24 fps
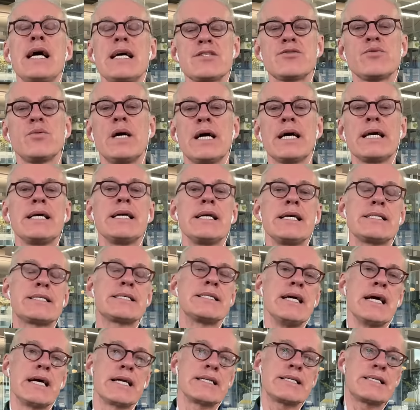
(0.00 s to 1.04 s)
that's why
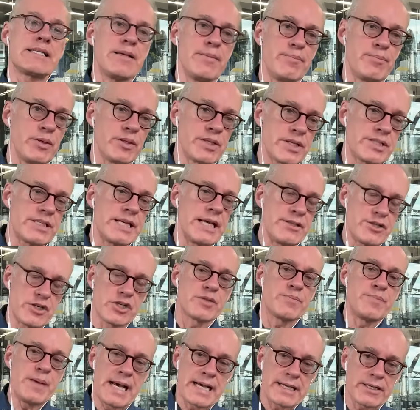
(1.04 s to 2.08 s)
it's not as simple to say
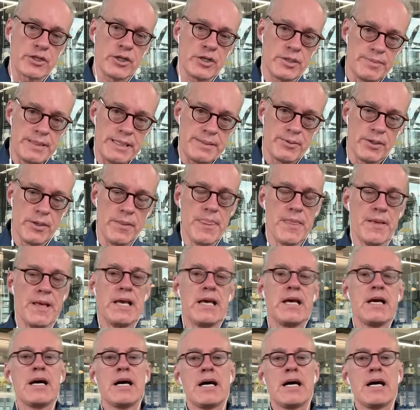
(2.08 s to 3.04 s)
just back good people.